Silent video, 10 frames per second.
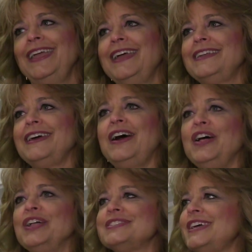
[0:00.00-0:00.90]
And
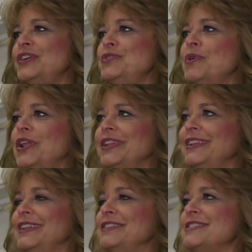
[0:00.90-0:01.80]
I'll tell you all
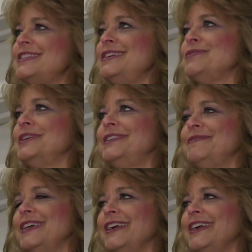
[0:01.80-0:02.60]
a little secret.